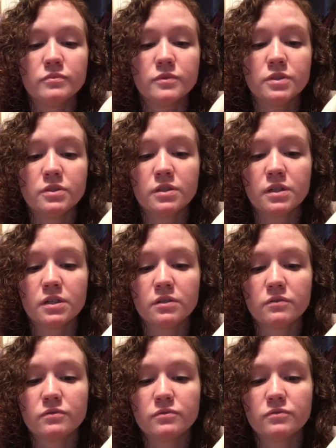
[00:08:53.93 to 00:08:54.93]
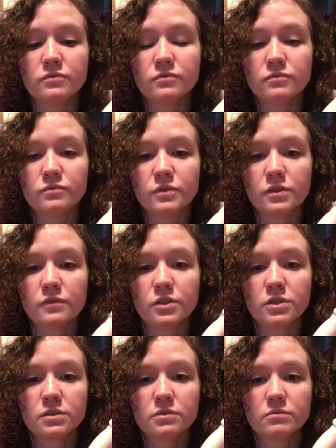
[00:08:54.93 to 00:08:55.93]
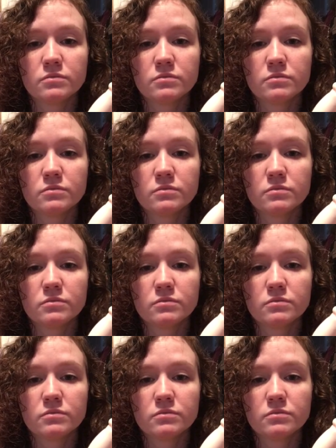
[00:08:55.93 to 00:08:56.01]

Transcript: And you have the foot.